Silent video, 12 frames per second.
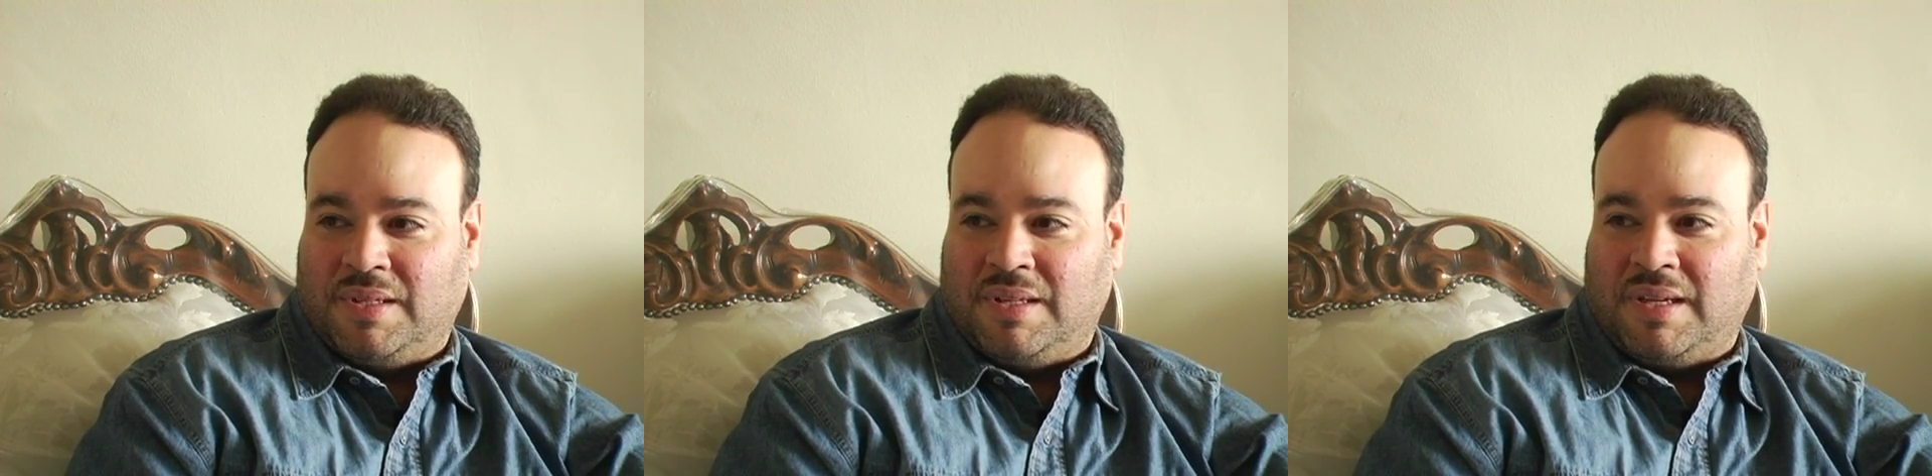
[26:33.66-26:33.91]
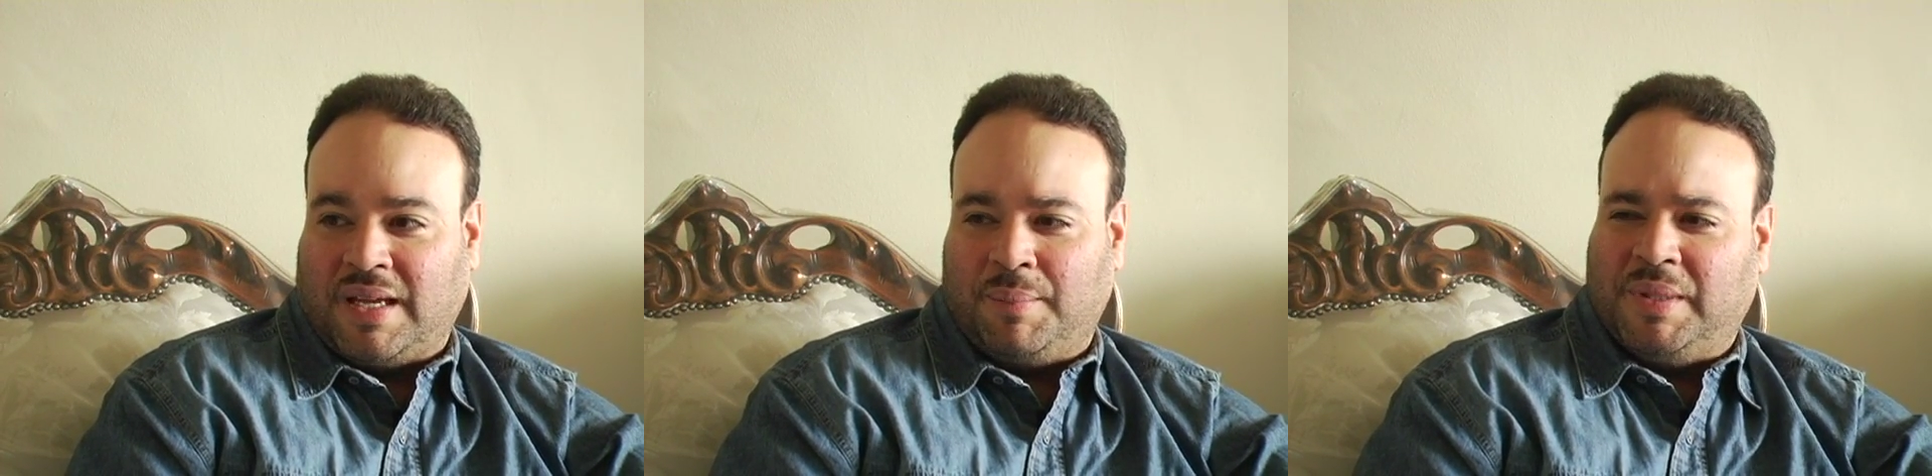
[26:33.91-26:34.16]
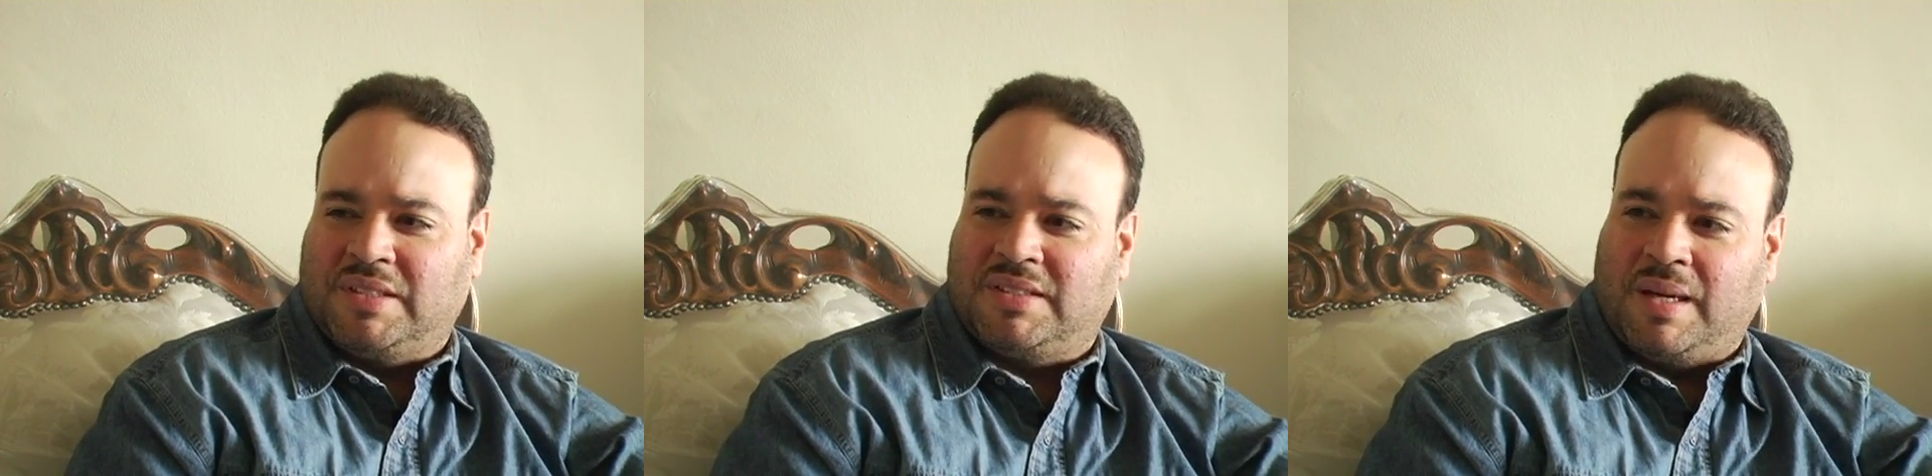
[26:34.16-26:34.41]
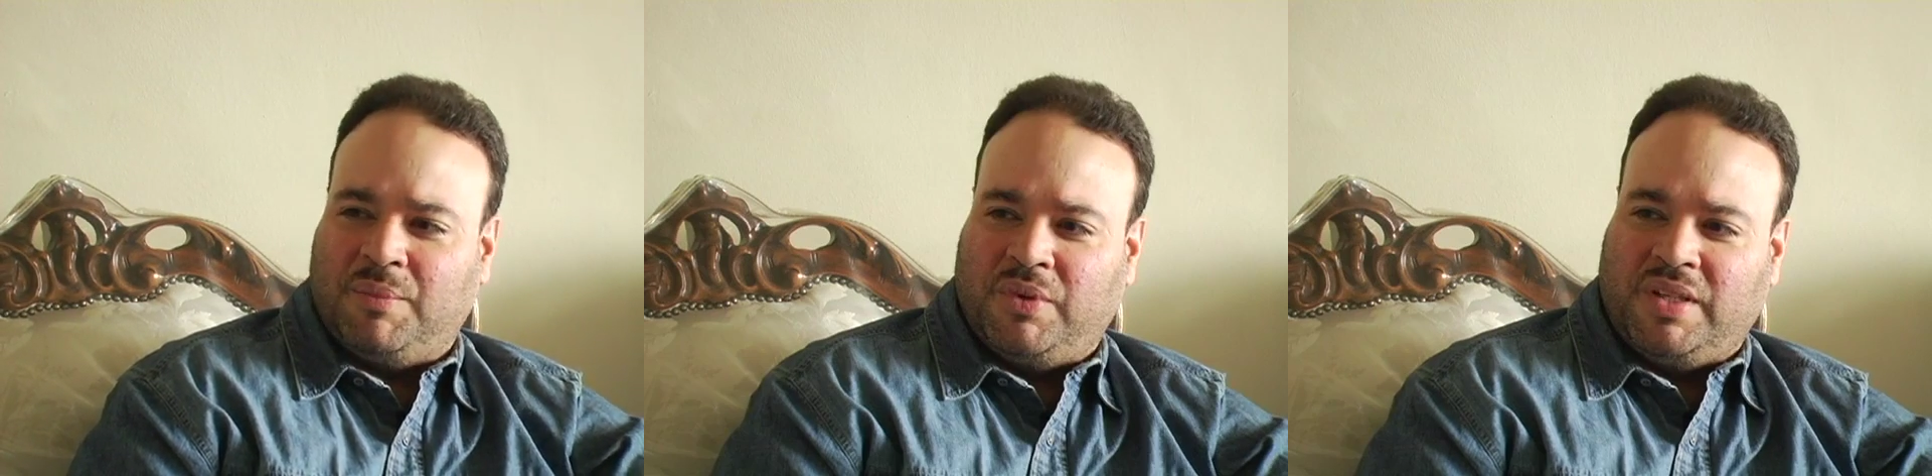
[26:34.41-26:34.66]
like about the
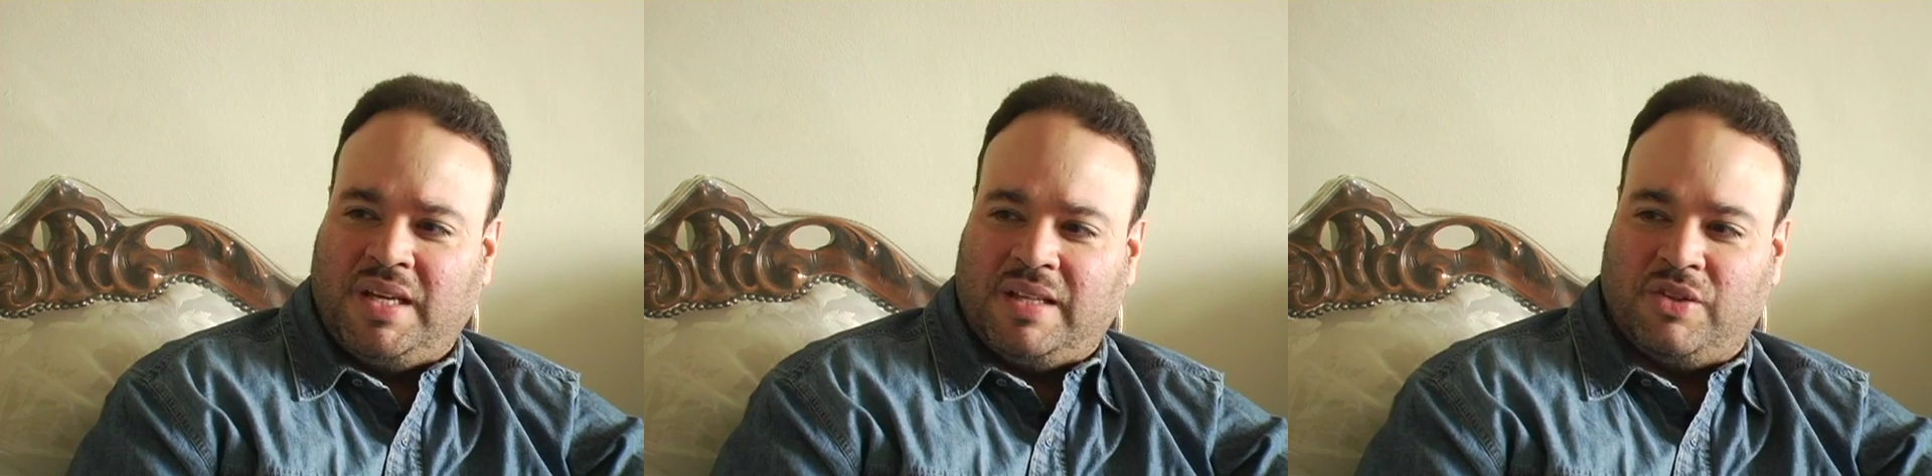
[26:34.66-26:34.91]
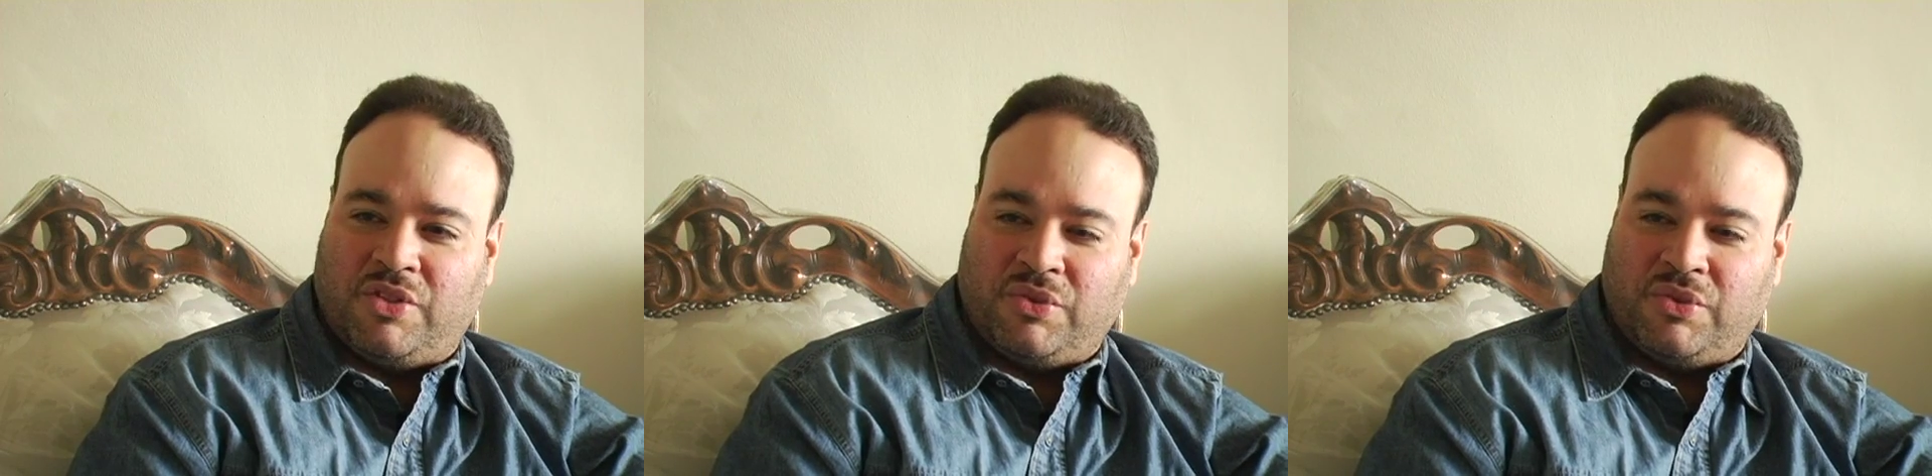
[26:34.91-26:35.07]
time when he had the